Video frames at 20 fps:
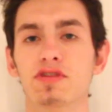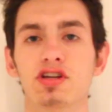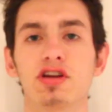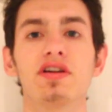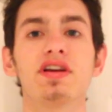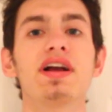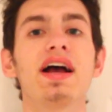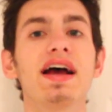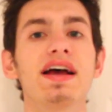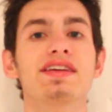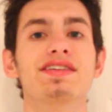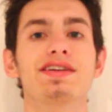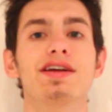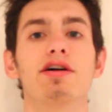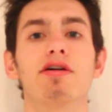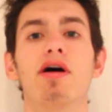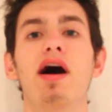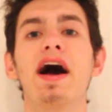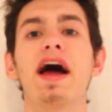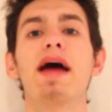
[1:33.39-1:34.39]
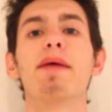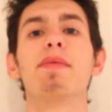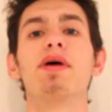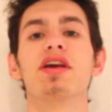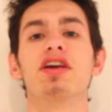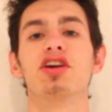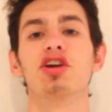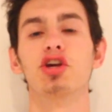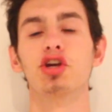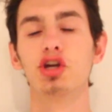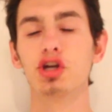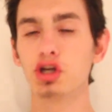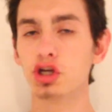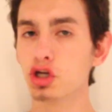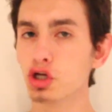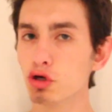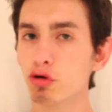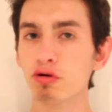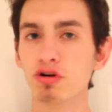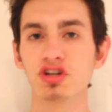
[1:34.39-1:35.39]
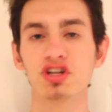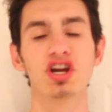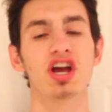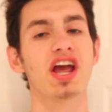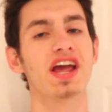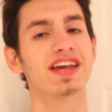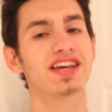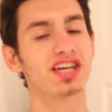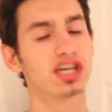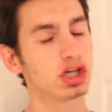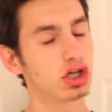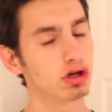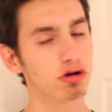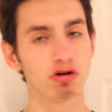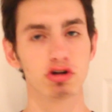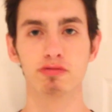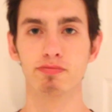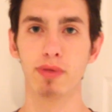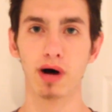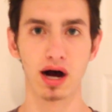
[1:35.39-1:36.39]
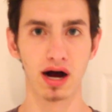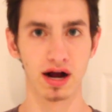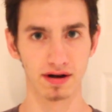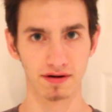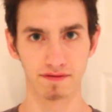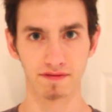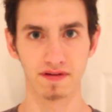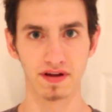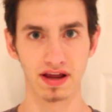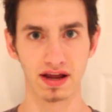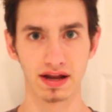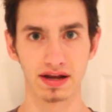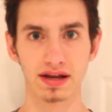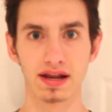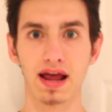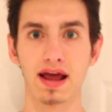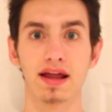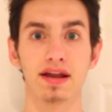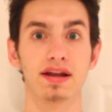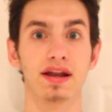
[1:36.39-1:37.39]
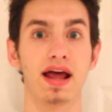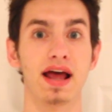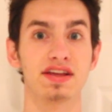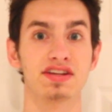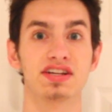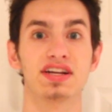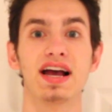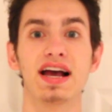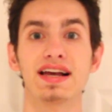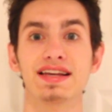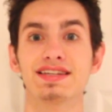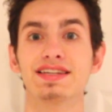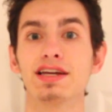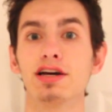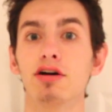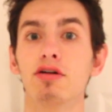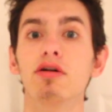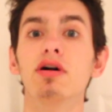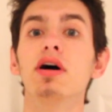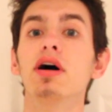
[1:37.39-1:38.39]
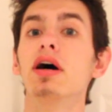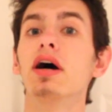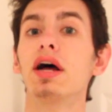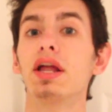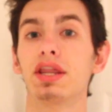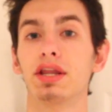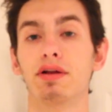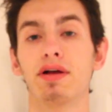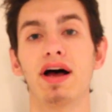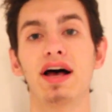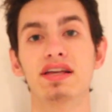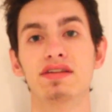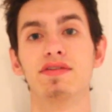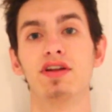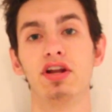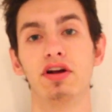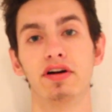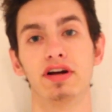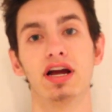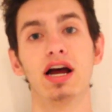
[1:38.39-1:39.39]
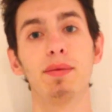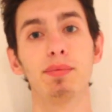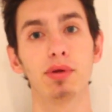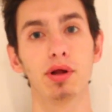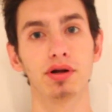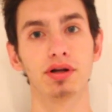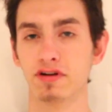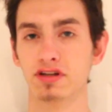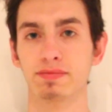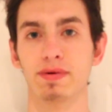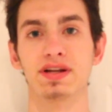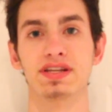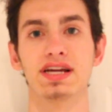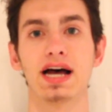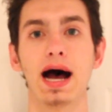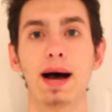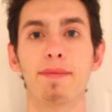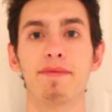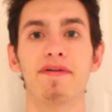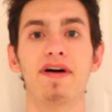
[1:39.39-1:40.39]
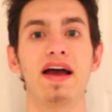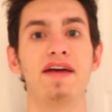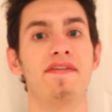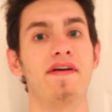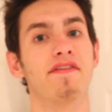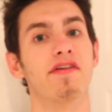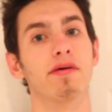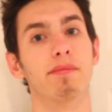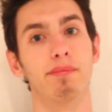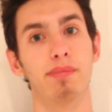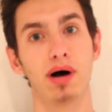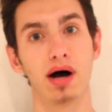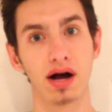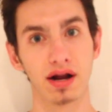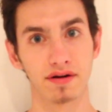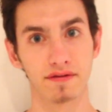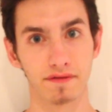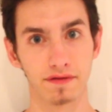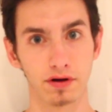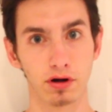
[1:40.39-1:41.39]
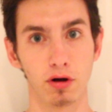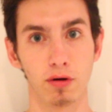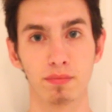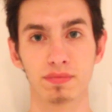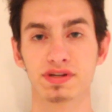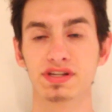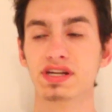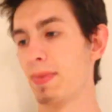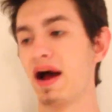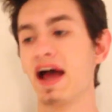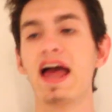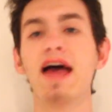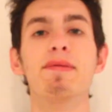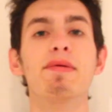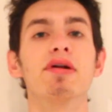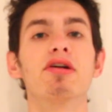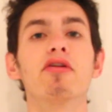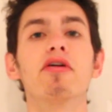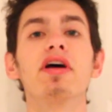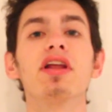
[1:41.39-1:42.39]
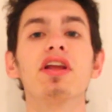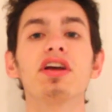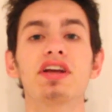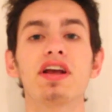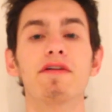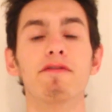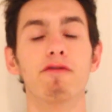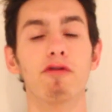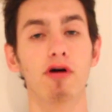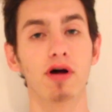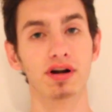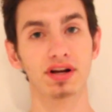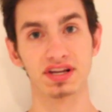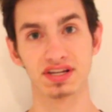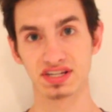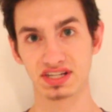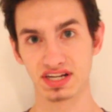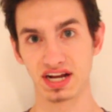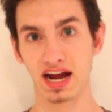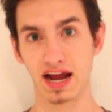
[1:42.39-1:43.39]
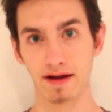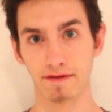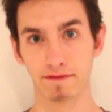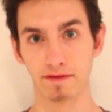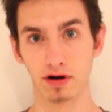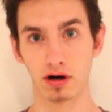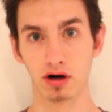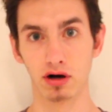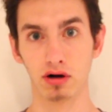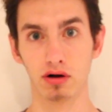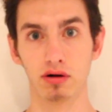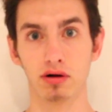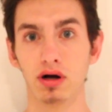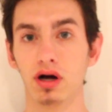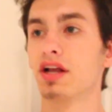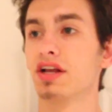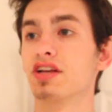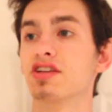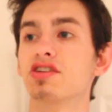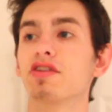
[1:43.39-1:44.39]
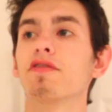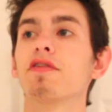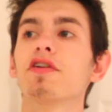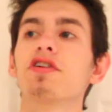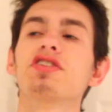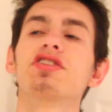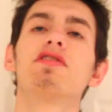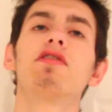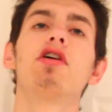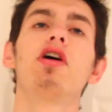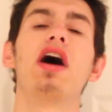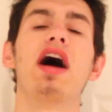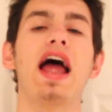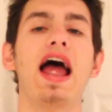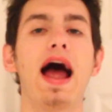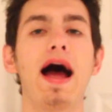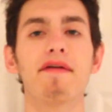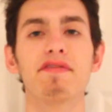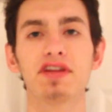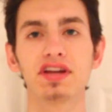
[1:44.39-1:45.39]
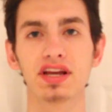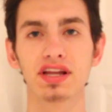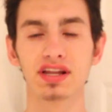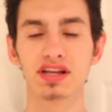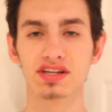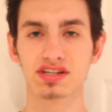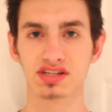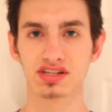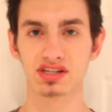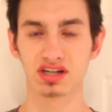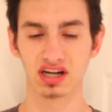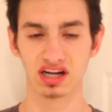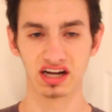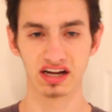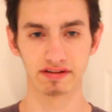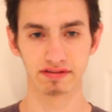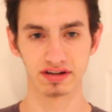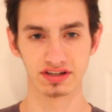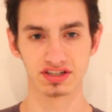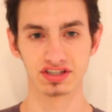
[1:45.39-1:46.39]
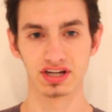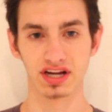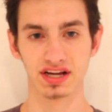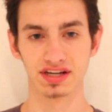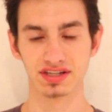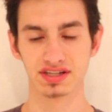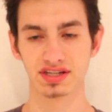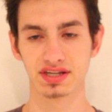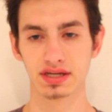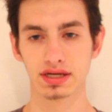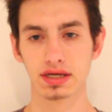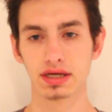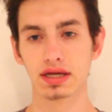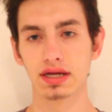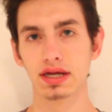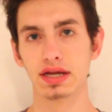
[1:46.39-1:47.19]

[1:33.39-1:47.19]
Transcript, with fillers: So you guys know, I am a huge, huge Bond fan, and as you guys know, the last video I uploaded was my top 5 favorite Bond films. I have been really looking forward to Skyfall. Okay, so first of all, I have to get this on my chest.